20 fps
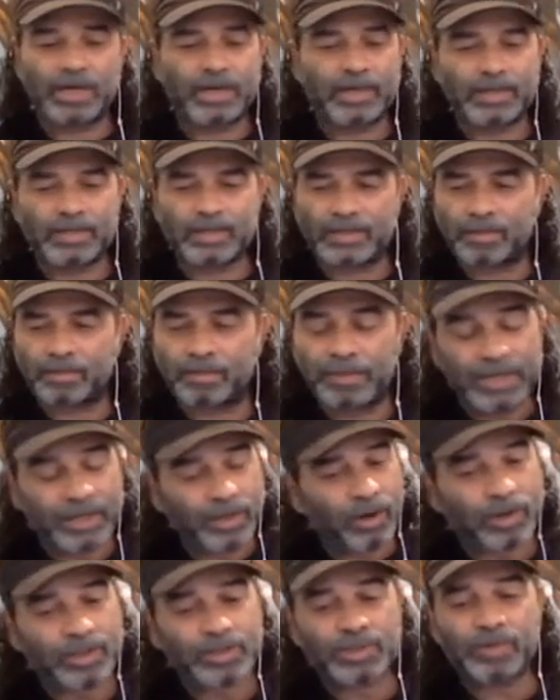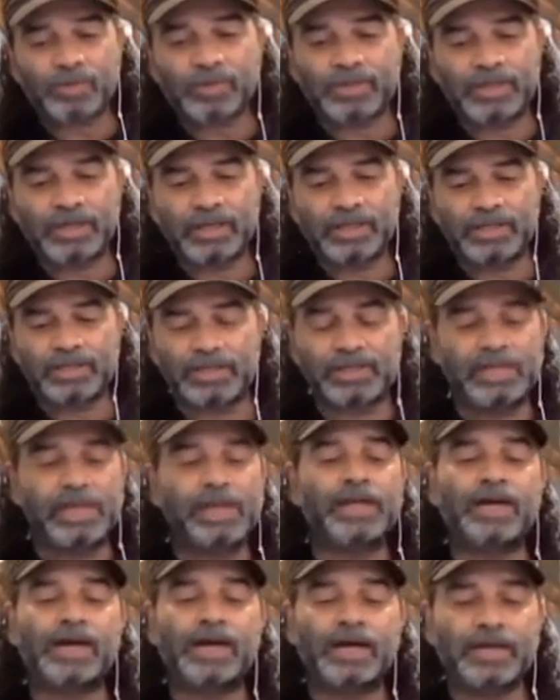there are peacocks over there, there's
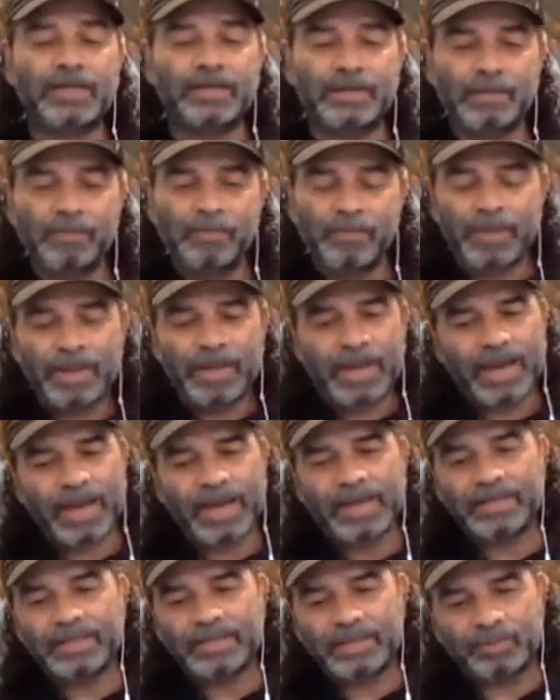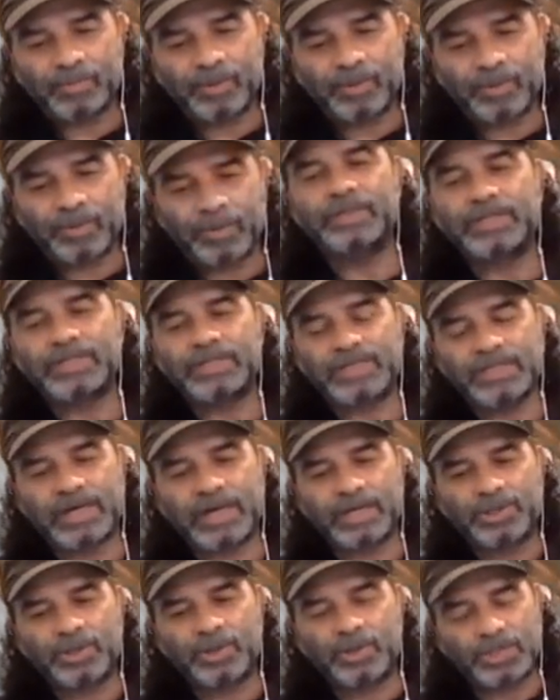nilgai. And the problem is
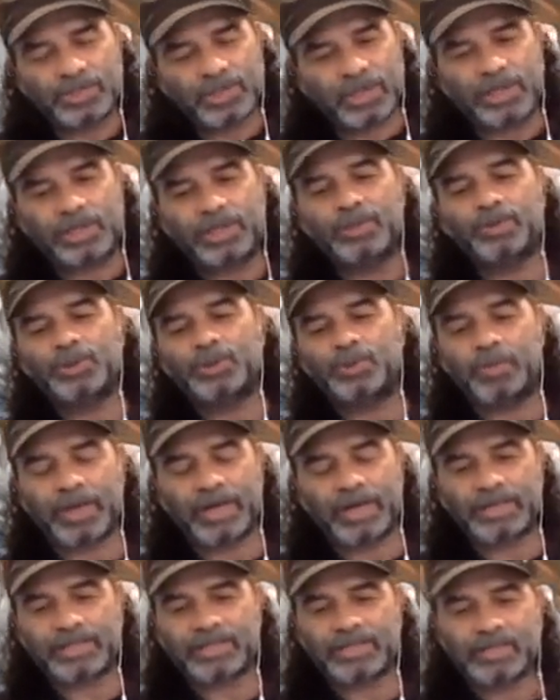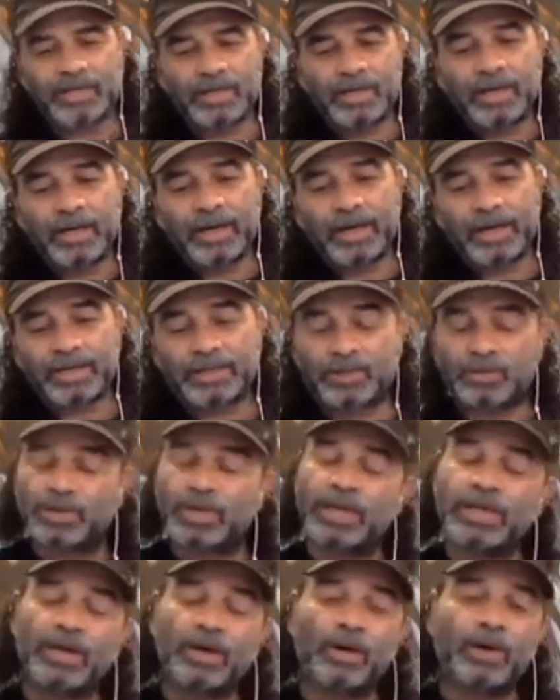that, you know, it's a huge place and it's
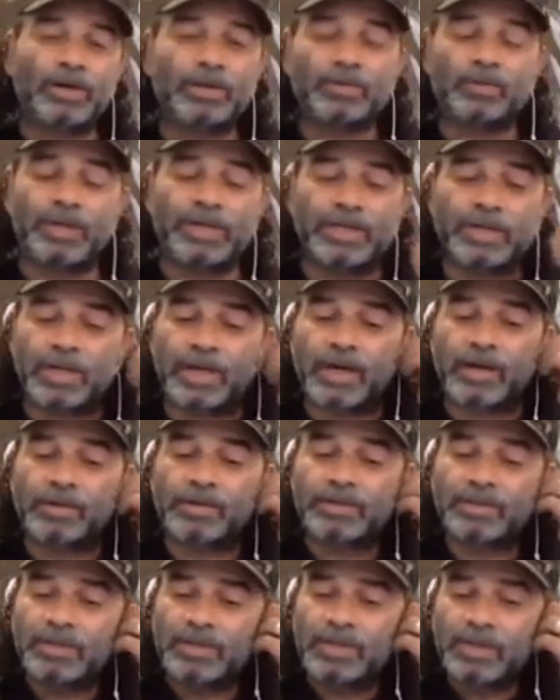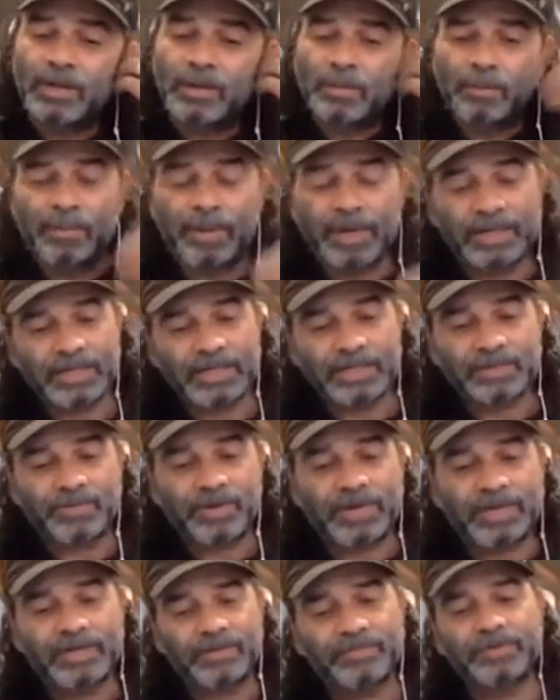really hot weather now. But it's
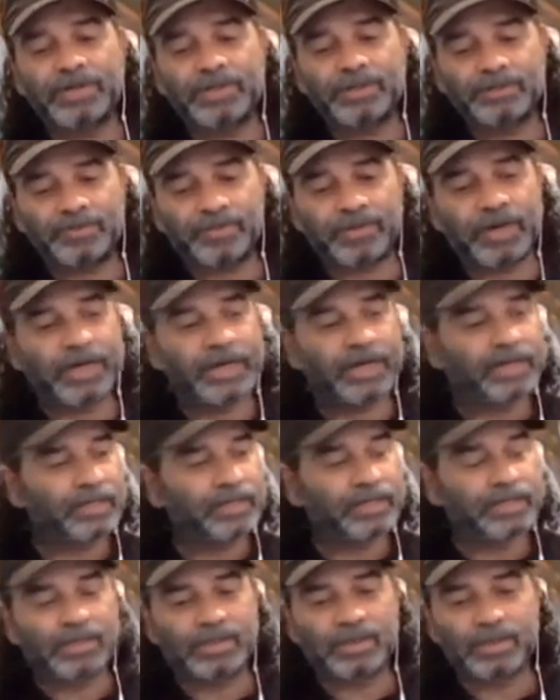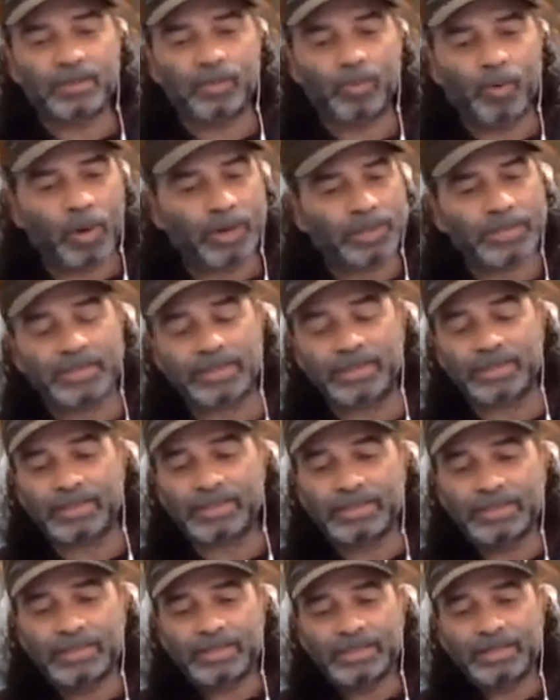very difficult to find
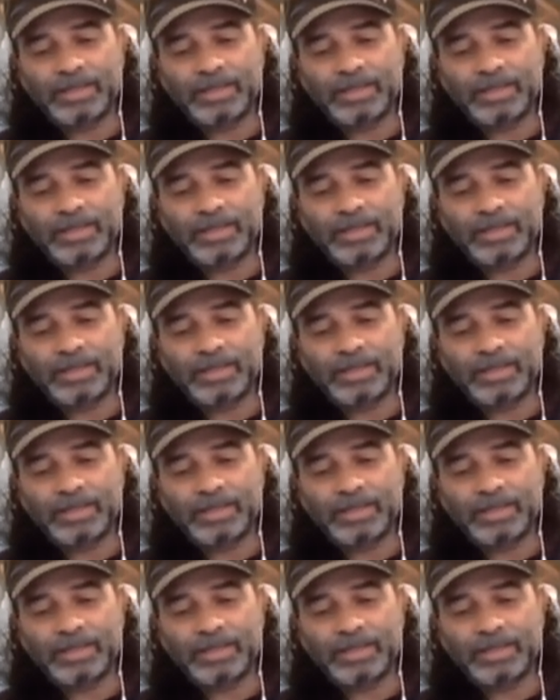water,